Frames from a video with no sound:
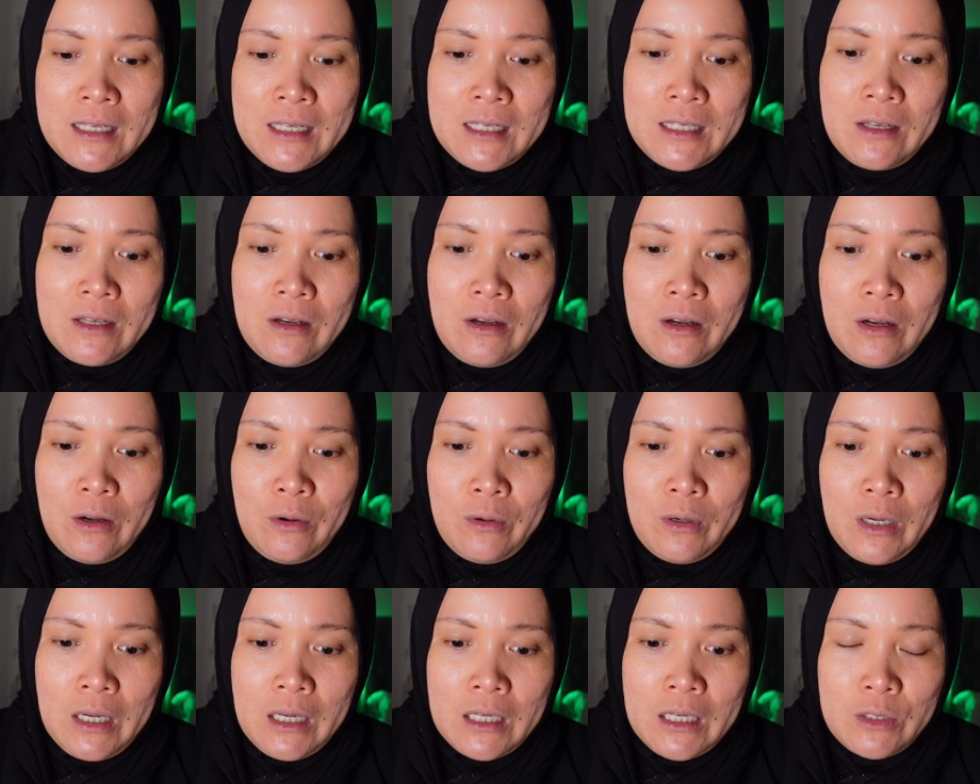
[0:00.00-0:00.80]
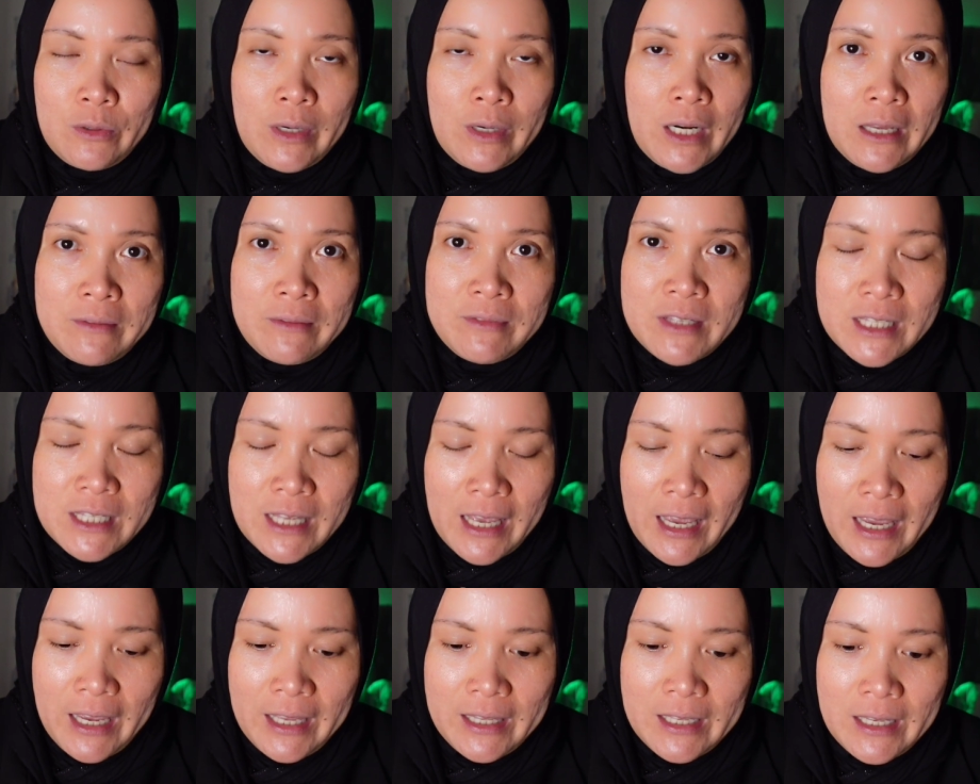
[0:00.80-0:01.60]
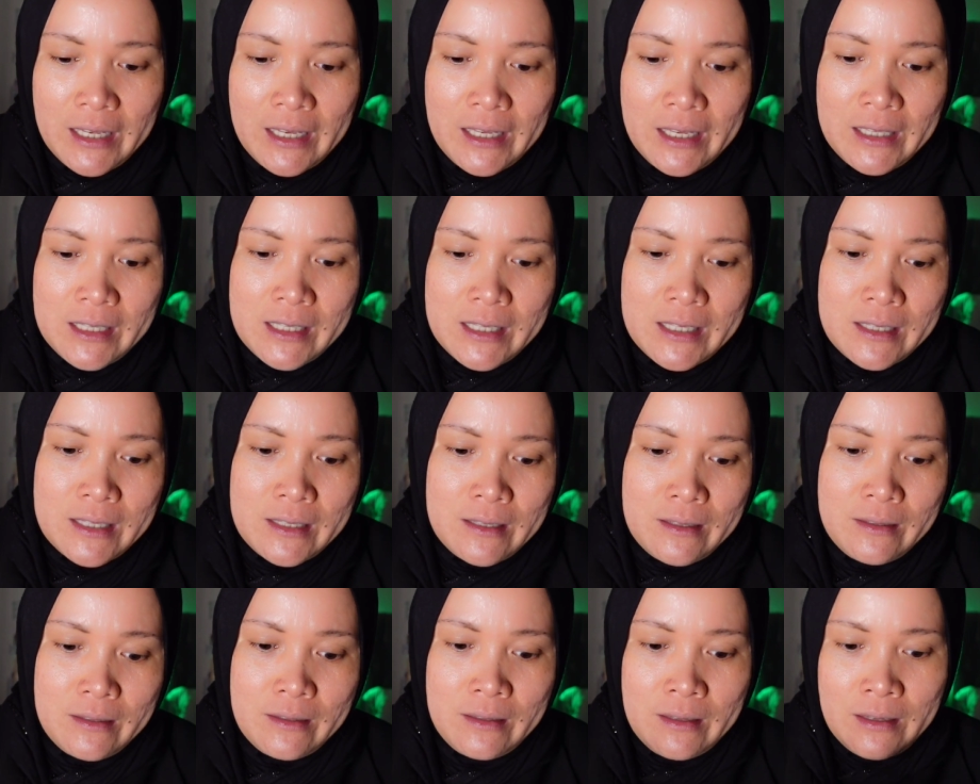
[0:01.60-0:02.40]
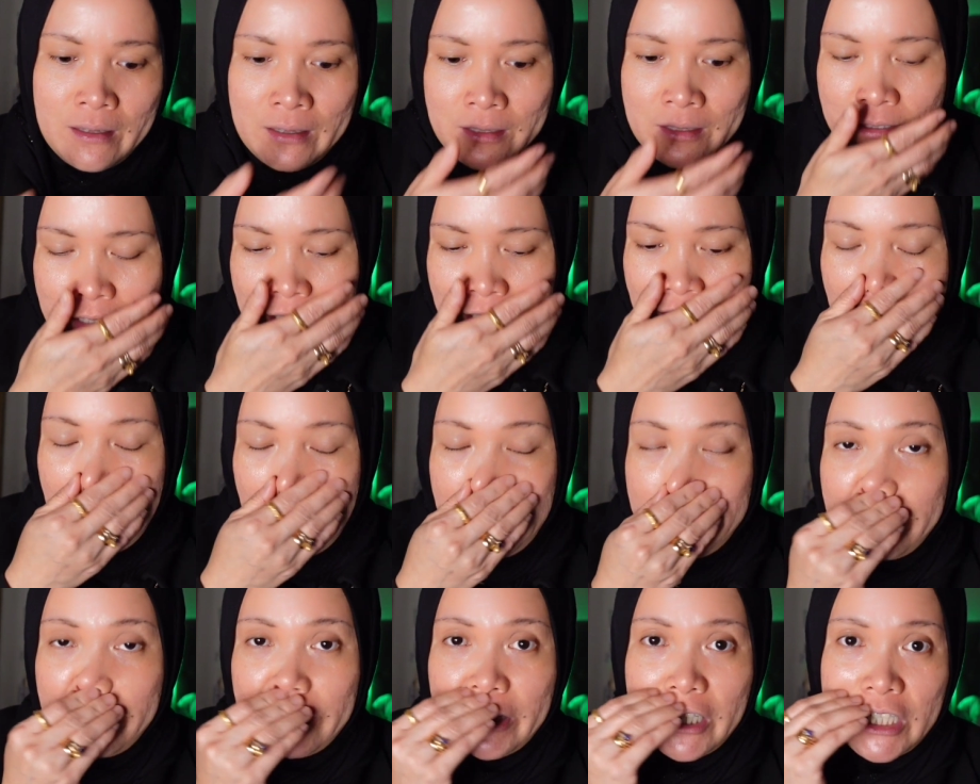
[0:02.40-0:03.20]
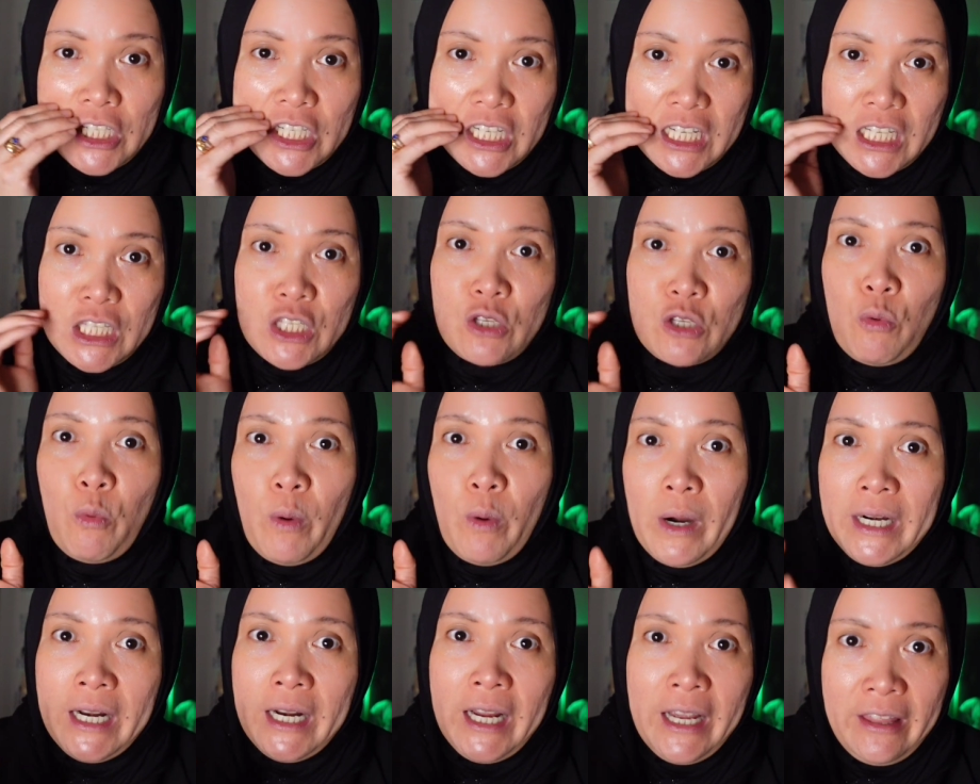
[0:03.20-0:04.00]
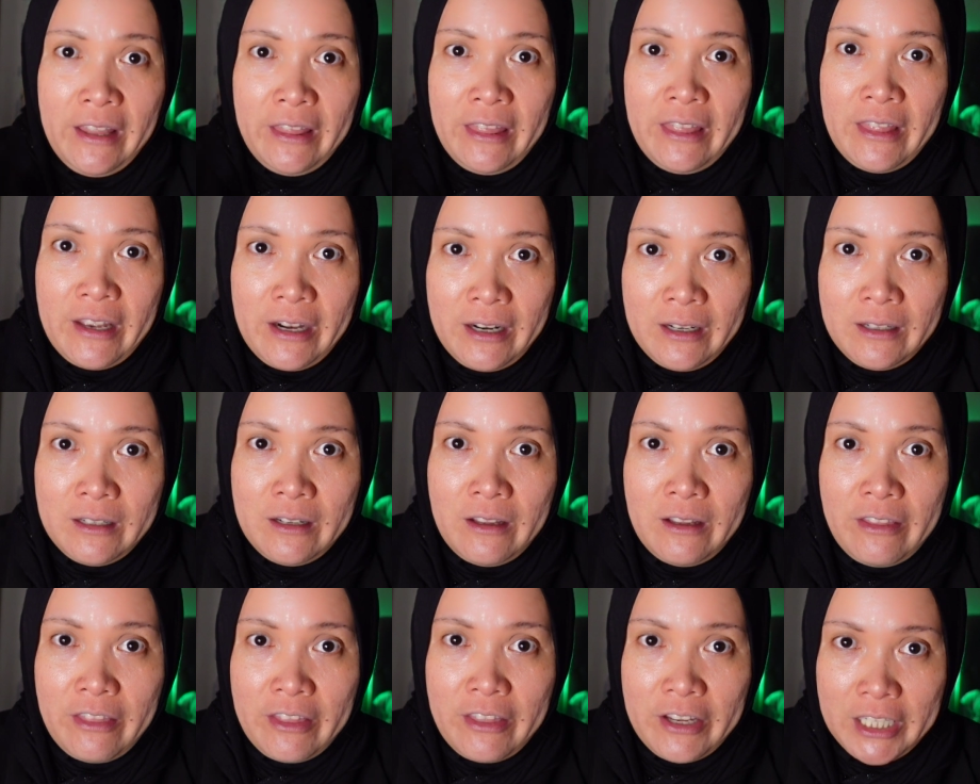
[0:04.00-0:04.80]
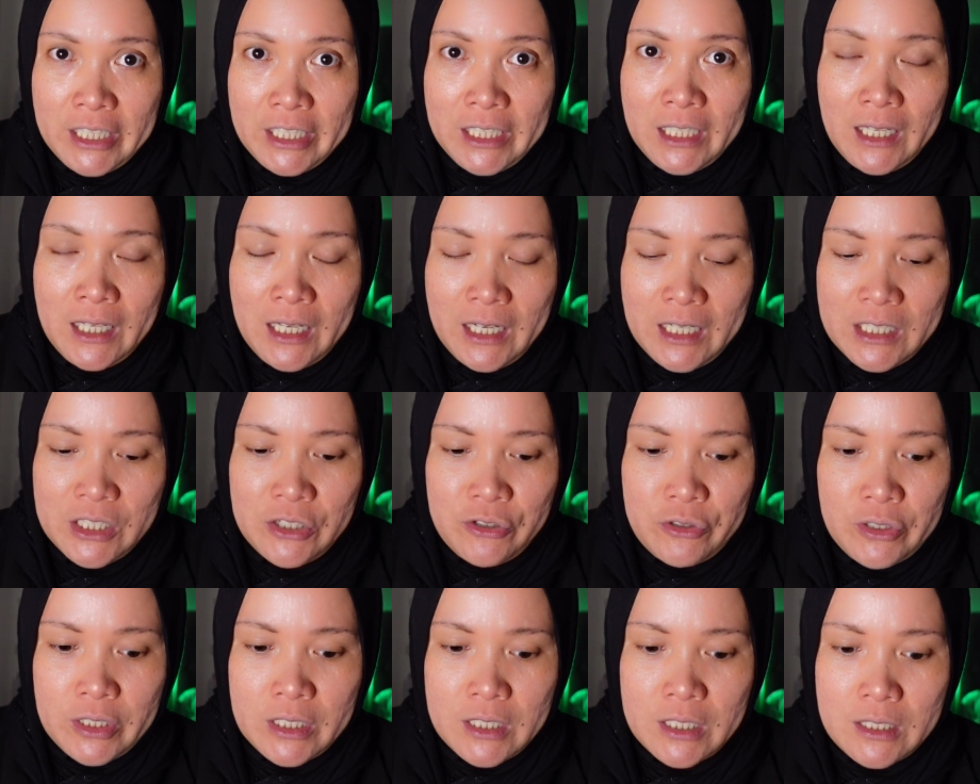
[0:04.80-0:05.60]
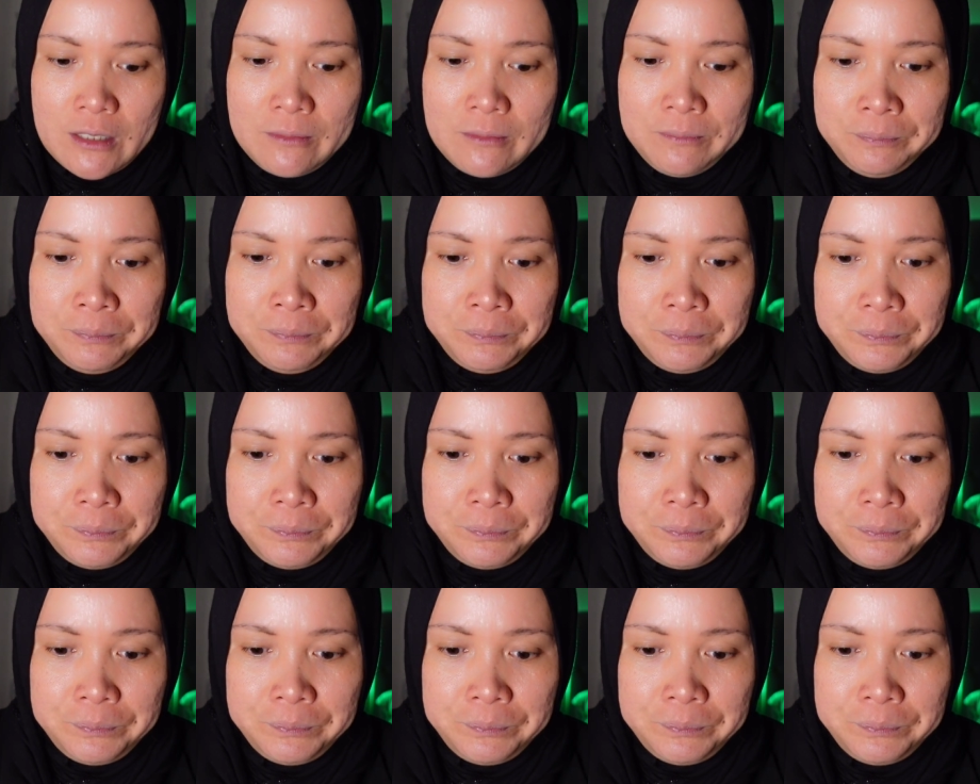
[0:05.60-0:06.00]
So as what I've said, it's the coverage is 130 countries.